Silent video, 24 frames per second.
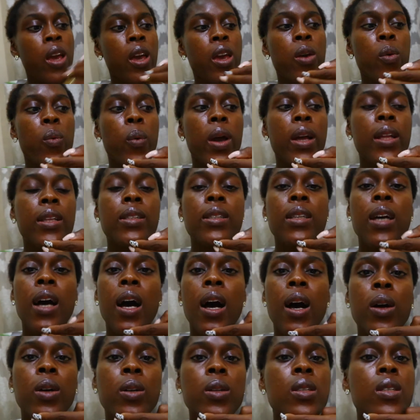He went
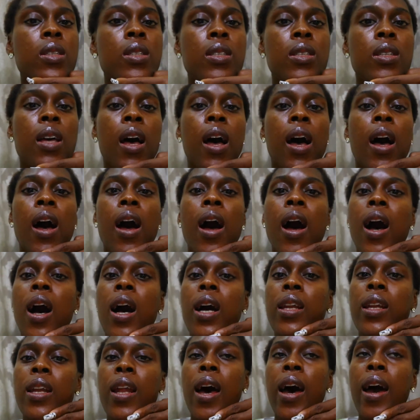out.
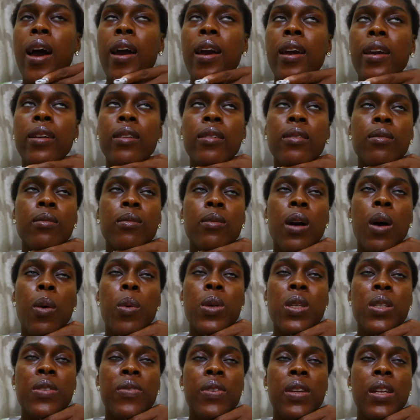And I
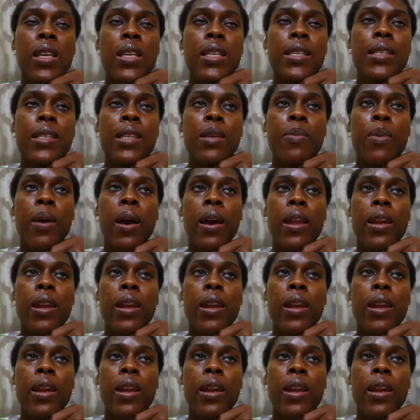was feeling sleepy.